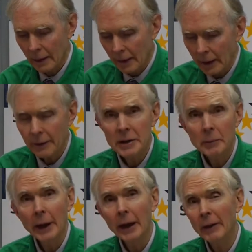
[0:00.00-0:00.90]
Here is a
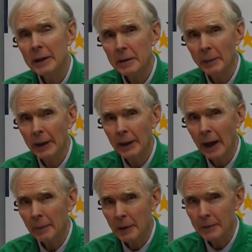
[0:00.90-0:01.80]
way of estimating
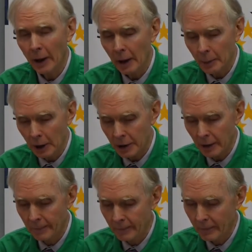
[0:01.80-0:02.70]
atmospheric
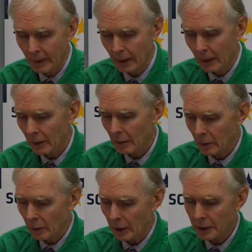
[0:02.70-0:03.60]
pressure.
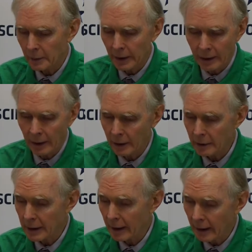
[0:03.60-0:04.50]
What we are
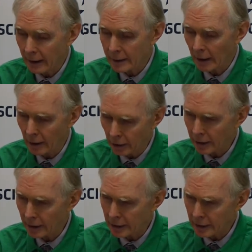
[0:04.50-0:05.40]
using is a
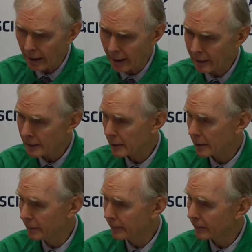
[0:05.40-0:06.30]
luggage scales
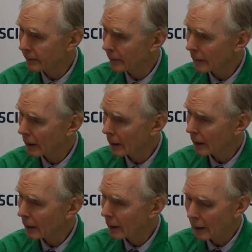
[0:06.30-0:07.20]

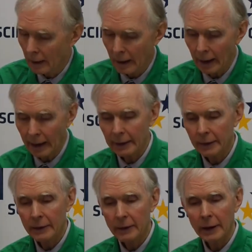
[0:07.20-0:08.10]

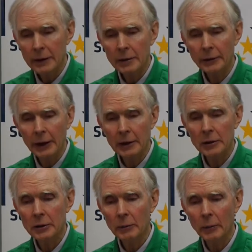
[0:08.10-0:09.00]
and a
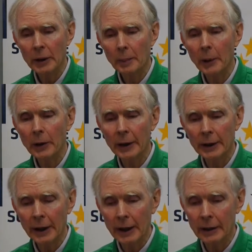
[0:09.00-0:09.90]
syringe with a plug on
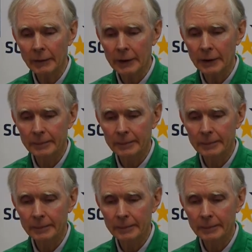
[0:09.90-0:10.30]
the end of it.